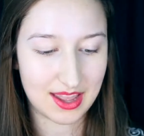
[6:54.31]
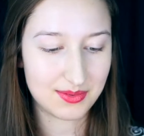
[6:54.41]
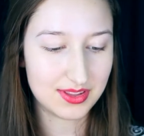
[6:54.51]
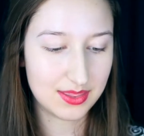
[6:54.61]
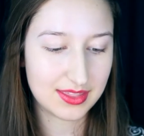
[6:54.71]
I
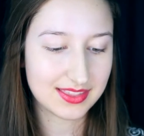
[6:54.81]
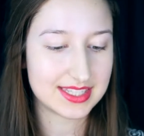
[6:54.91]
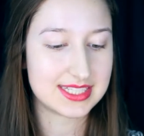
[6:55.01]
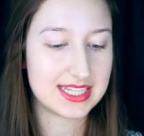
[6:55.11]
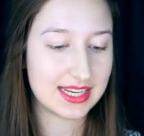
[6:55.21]
really think
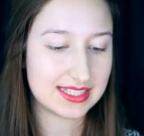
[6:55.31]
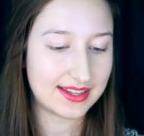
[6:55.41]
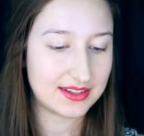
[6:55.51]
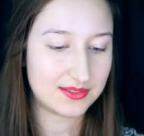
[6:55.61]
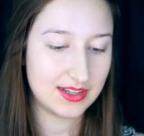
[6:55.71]
that sitting
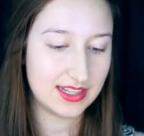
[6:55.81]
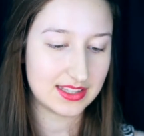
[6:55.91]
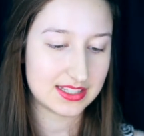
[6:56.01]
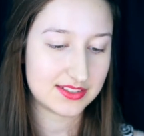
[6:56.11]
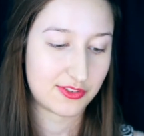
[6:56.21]
down and reading
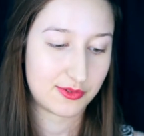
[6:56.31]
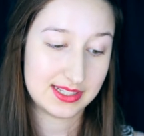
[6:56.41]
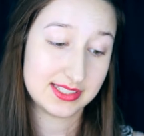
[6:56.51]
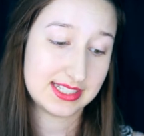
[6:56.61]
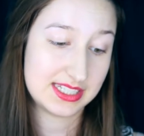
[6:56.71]
this for
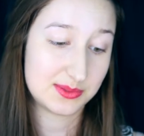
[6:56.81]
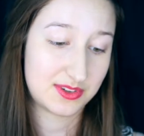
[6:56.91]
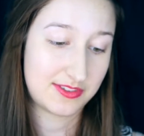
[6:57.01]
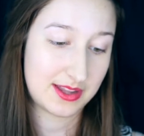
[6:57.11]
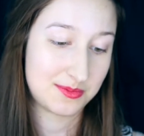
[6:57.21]
realsies would
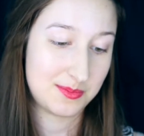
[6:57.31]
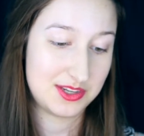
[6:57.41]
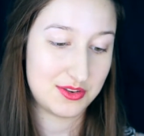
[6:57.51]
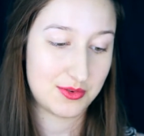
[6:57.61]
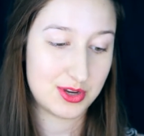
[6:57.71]
have helped me
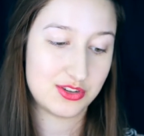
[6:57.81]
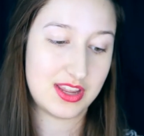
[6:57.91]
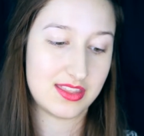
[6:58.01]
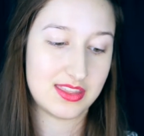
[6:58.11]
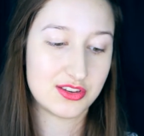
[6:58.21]
to
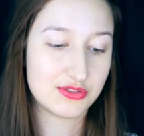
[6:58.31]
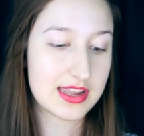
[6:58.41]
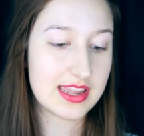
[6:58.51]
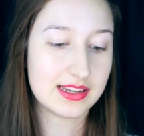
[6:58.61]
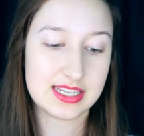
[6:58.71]
appreciate the
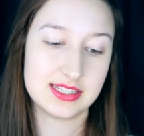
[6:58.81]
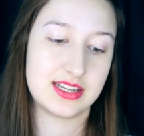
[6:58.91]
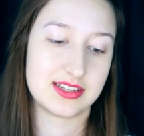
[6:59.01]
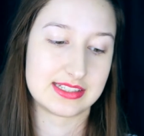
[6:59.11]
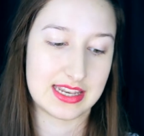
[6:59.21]
intriguing
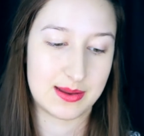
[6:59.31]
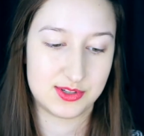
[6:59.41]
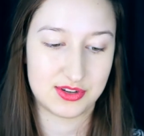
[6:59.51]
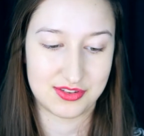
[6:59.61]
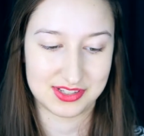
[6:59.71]
details that I'm
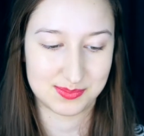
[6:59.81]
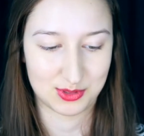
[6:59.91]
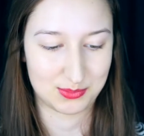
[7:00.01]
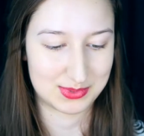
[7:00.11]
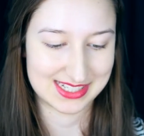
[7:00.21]
sure this
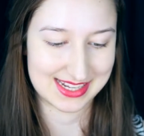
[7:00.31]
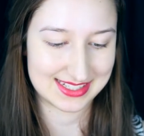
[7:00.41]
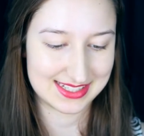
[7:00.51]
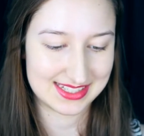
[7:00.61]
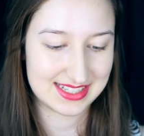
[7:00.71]
book
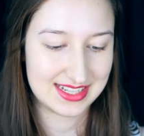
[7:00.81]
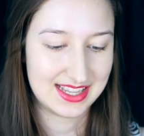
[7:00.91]
possesses.